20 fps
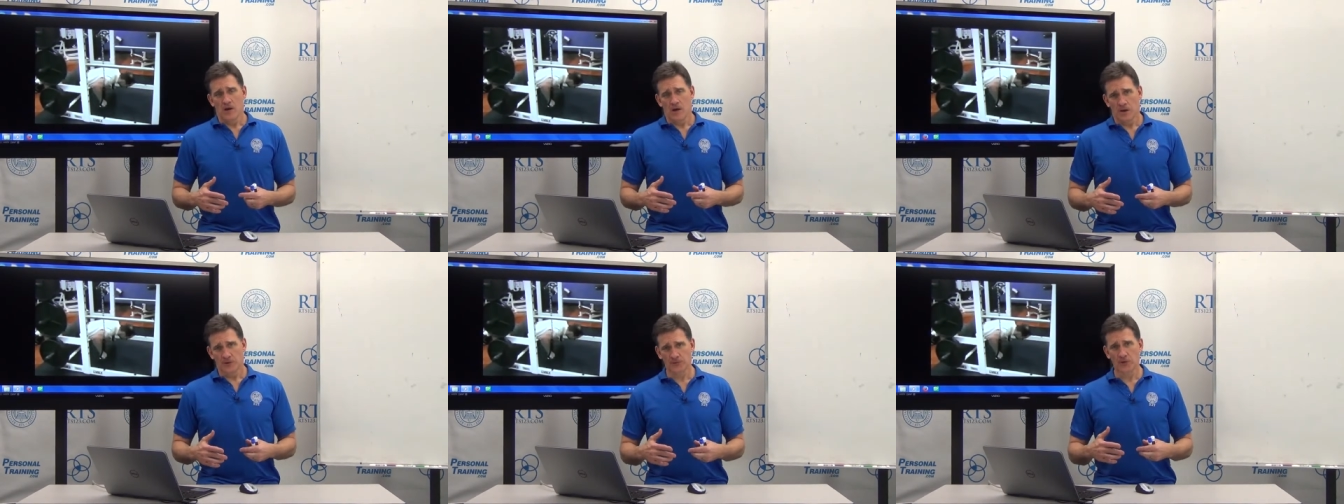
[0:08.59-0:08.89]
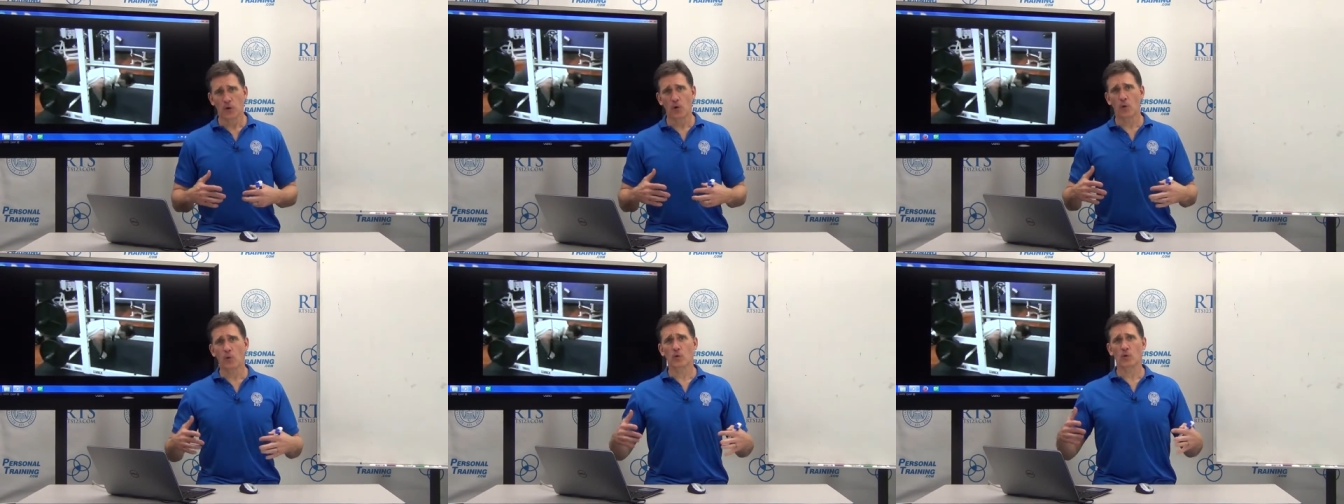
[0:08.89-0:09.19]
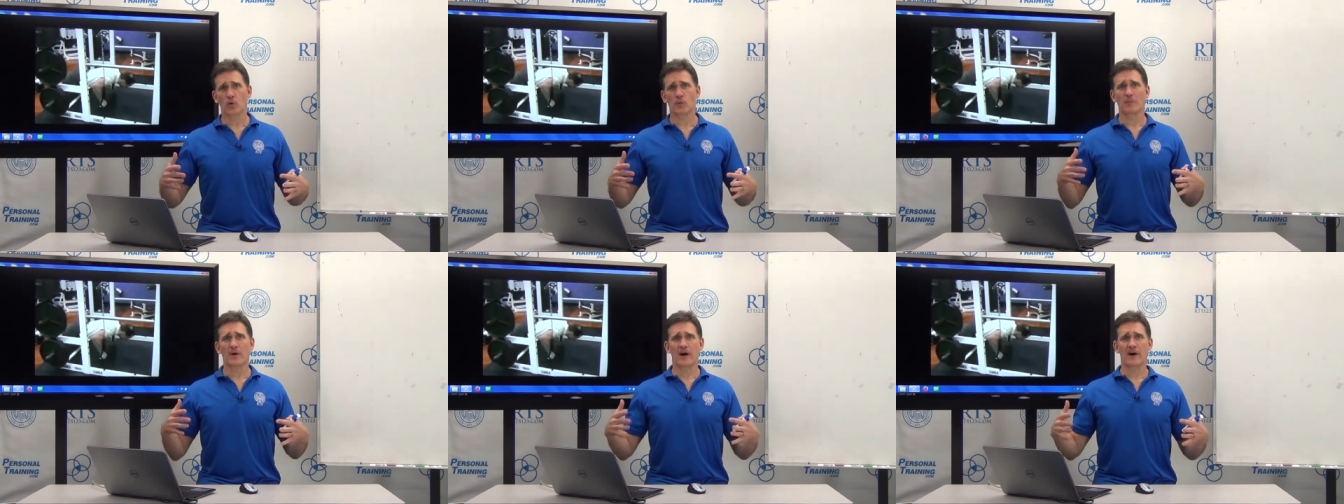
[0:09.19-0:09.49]
a
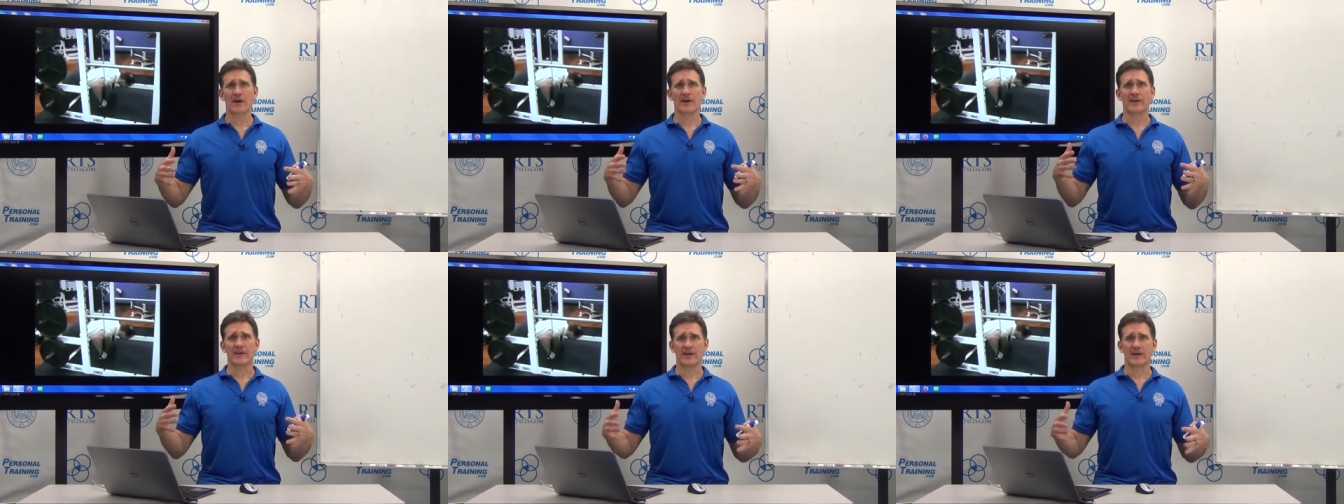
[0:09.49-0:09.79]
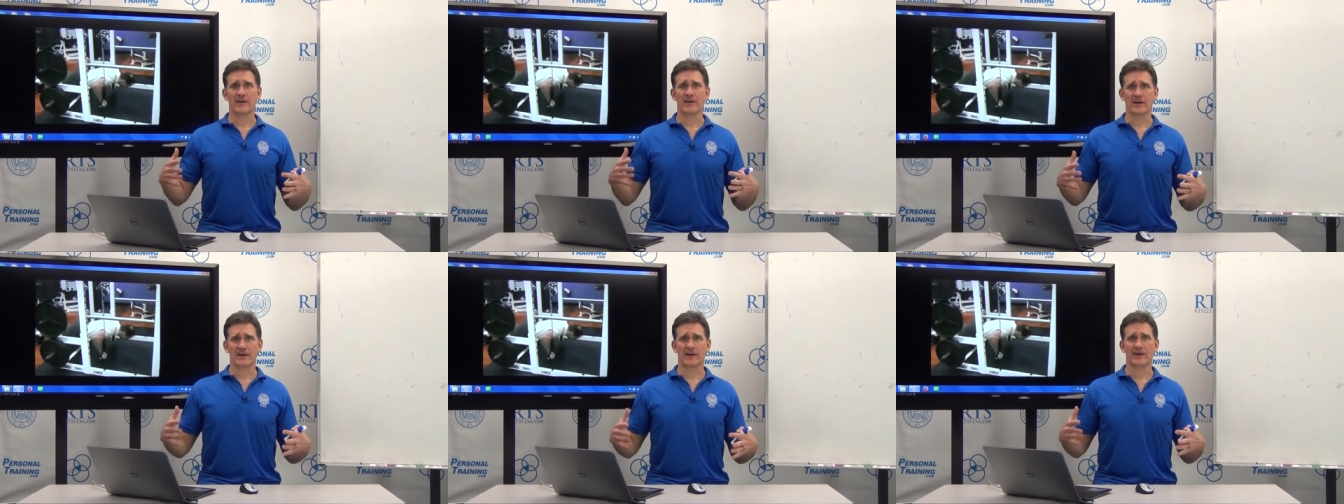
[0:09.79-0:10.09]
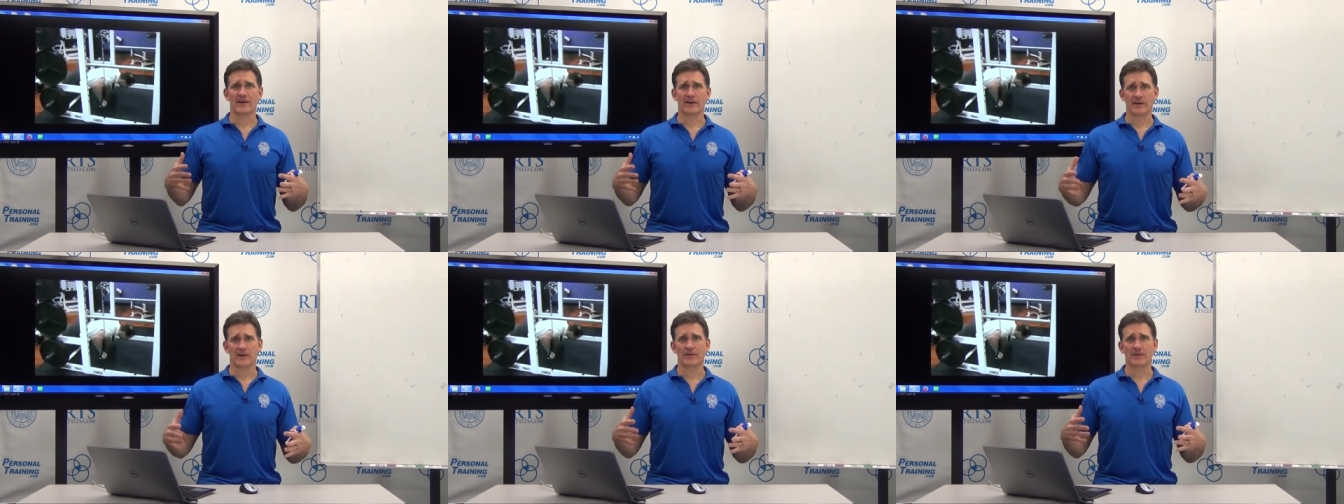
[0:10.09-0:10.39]
total body
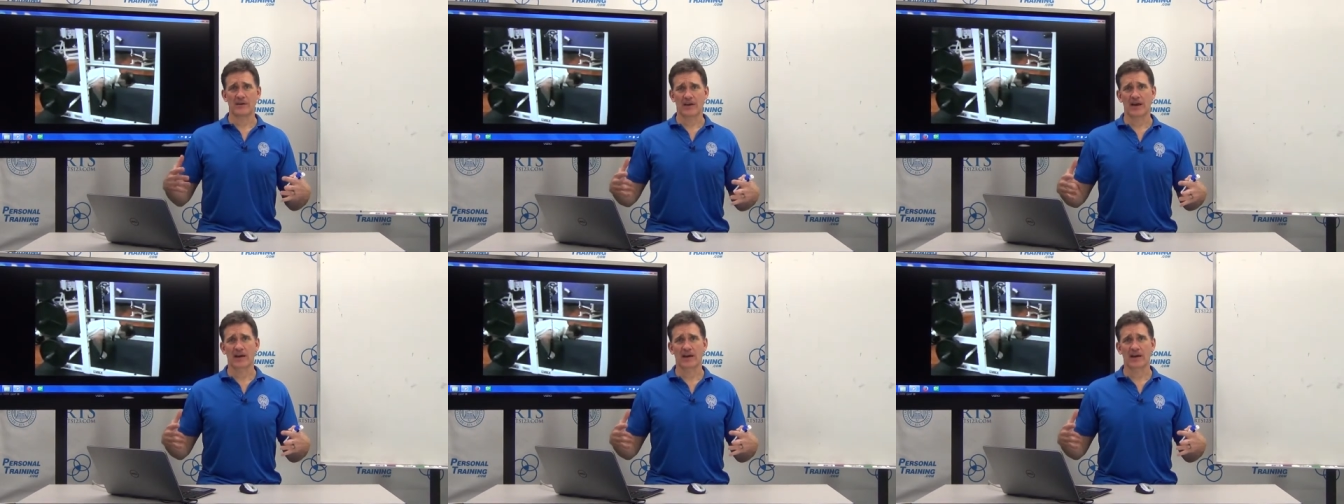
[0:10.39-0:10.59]
uh,